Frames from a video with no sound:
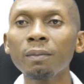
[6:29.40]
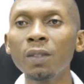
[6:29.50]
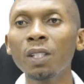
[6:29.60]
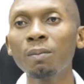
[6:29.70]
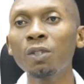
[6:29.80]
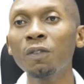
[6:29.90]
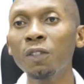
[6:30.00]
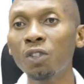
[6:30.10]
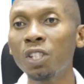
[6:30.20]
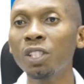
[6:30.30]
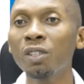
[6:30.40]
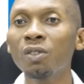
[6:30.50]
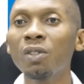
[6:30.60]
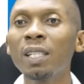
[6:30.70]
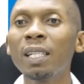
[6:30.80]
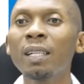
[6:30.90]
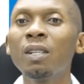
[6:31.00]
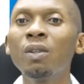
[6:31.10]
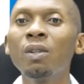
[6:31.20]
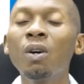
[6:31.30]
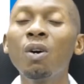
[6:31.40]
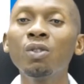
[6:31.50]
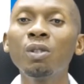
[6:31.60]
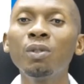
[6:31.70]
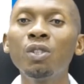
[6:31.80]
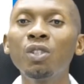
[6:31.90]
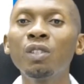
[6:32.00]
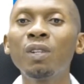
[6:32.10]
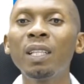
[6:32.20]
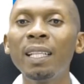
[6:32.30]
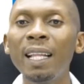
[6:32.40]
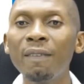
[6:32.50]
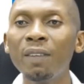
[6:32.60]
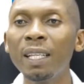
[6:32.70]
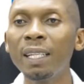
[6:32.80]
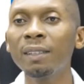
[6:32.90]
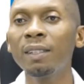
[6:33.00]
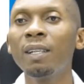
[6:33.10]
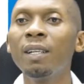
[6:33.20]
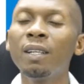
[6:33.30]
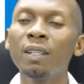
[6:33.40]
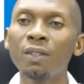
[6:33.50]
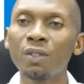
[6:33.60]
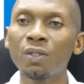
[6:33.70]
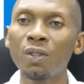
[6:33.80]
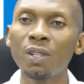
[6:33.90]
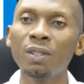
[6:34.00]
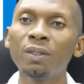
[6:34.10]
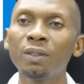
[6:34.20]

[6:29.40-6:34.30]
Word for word: It can be used for turning the soil and can also be used for leveling the soil.